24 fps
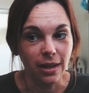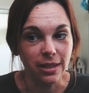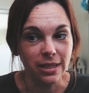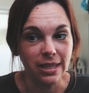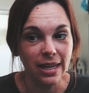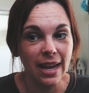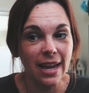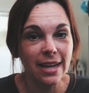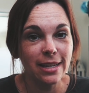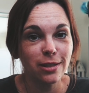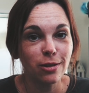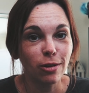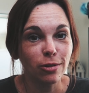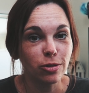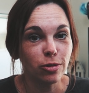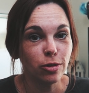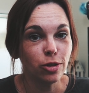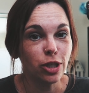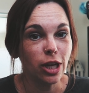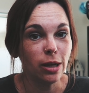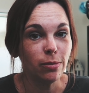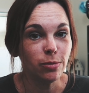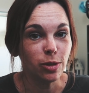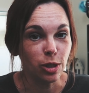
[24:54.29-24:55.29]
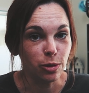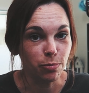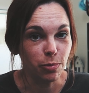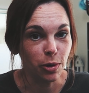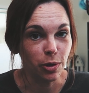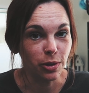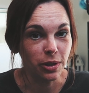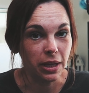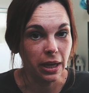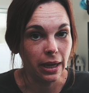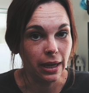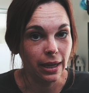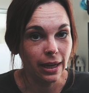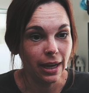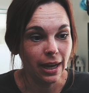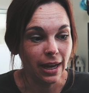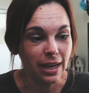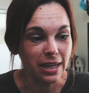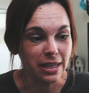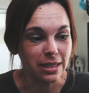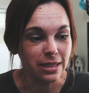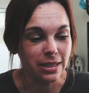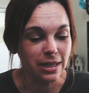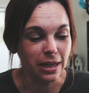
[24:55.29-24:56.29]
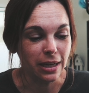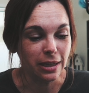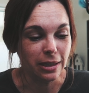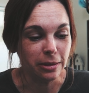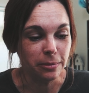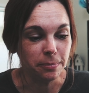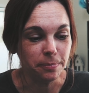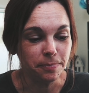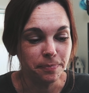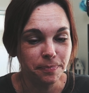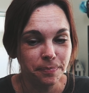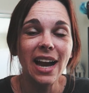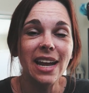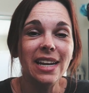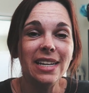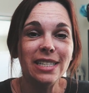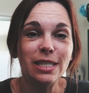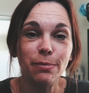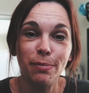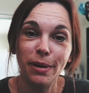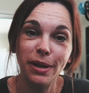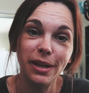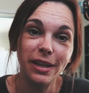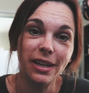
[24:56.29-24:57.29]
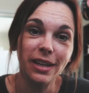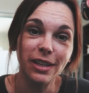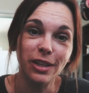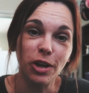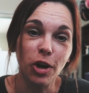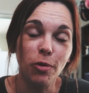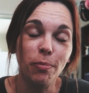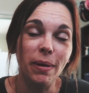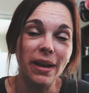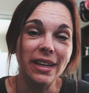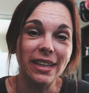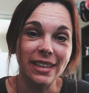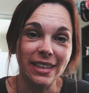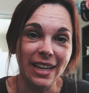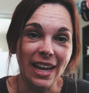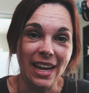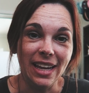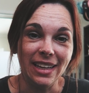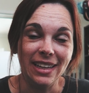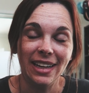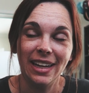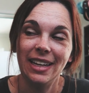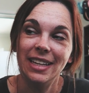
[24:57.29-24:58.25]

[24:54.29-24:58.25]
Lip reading: today is also James's birthday and I need to go bake a cake.